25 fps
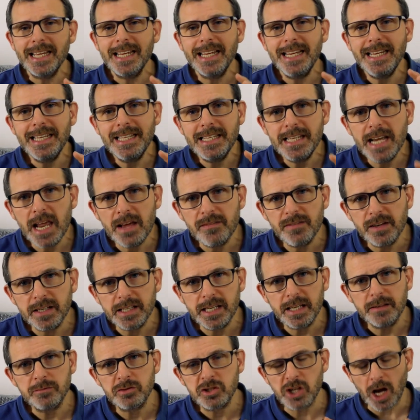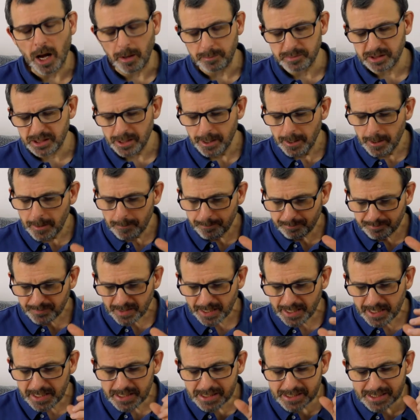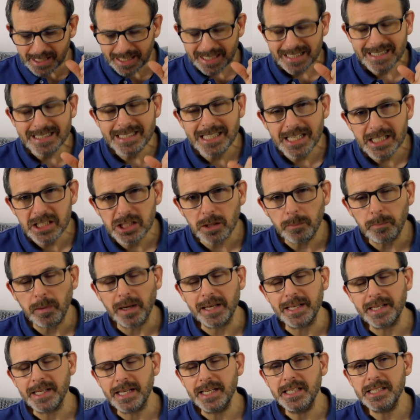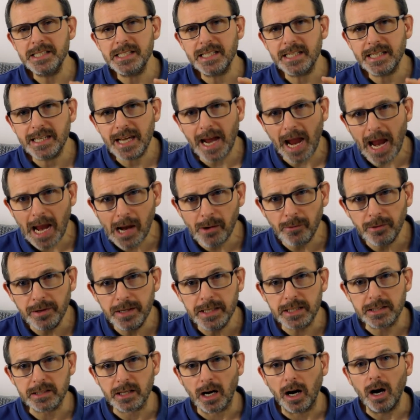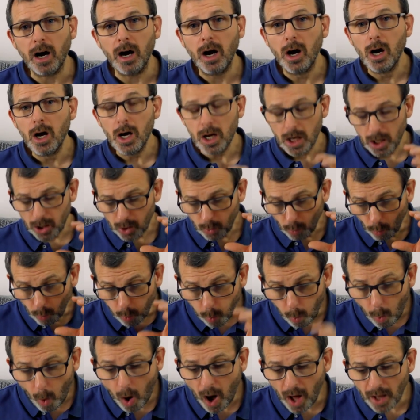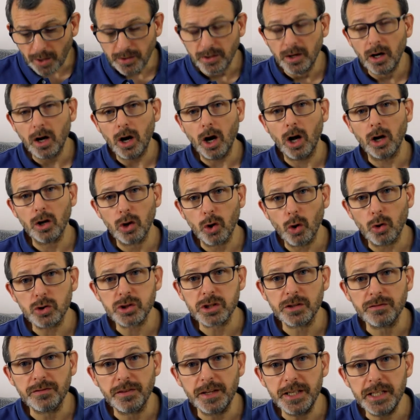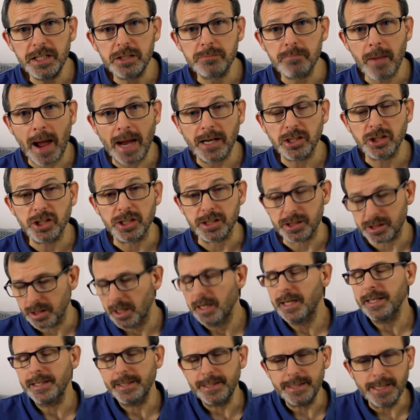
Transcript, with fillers: He never gives up. His discipline, his character won a lot of these matches.